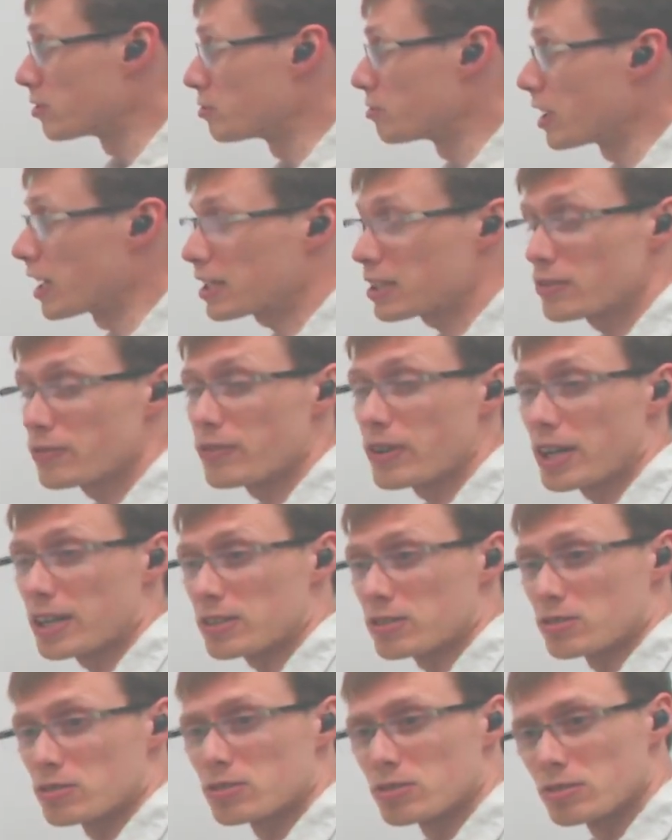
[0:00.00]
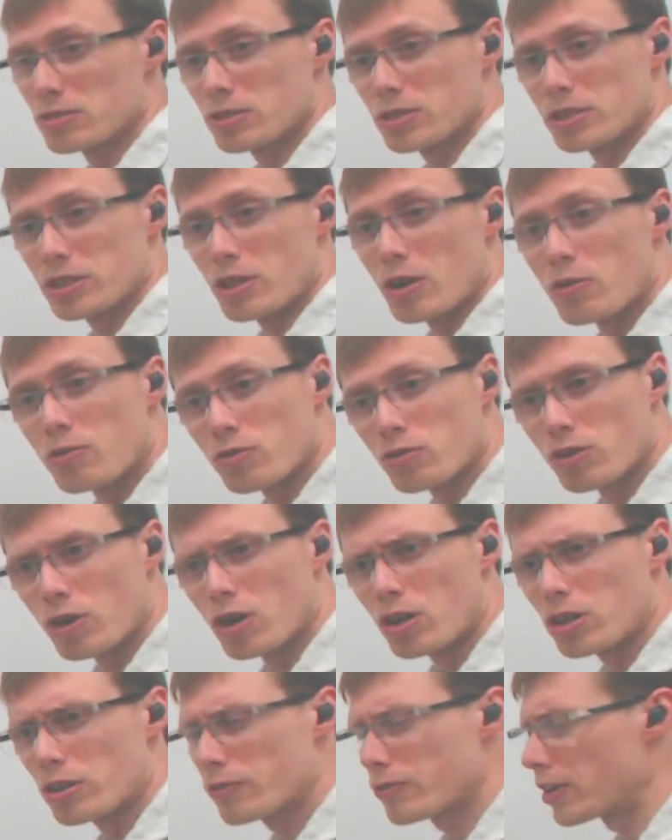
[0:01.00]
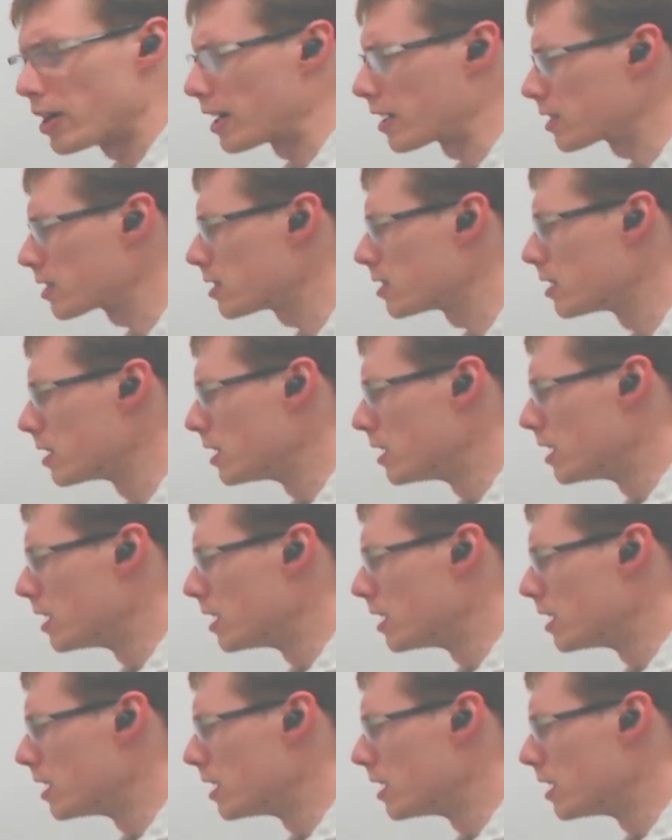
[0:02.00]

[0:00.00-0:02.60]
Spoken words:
the direct effect or the overall effect.